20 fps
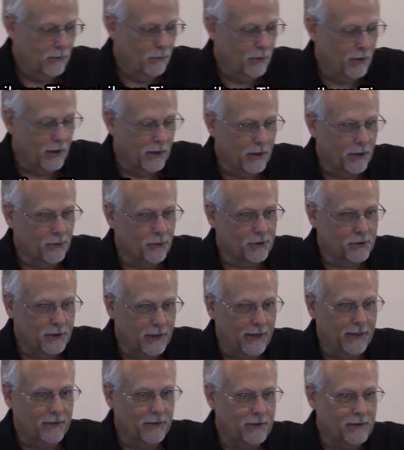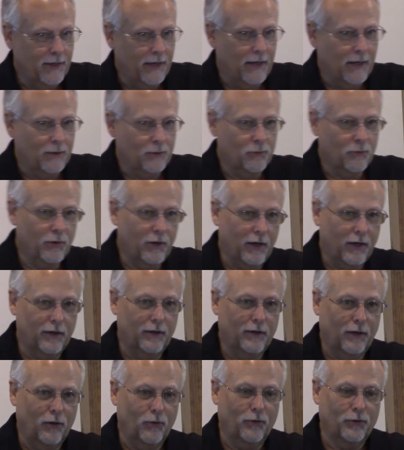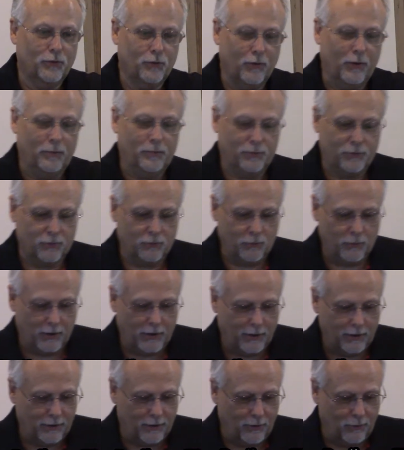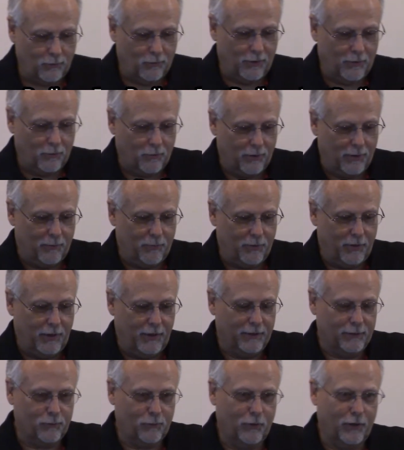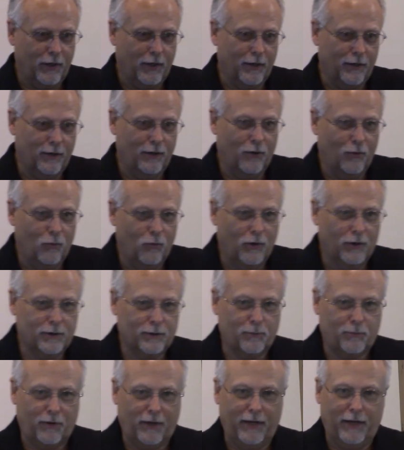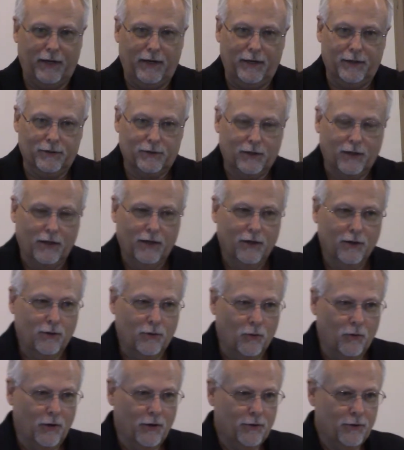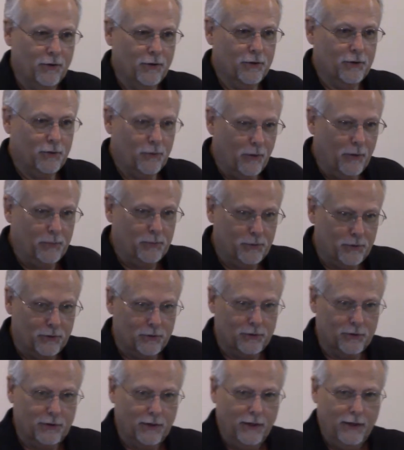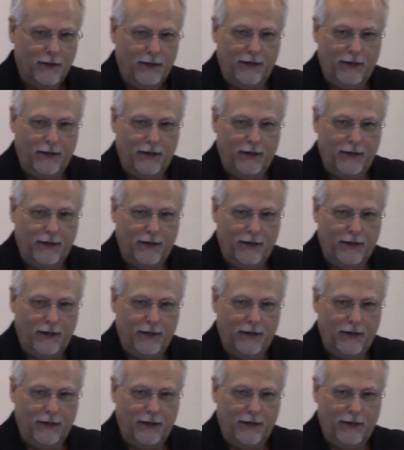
We got to understand the times. We got to know the scriptures. We got to know what we're up against. We got to know what the plan is according to the scriptures.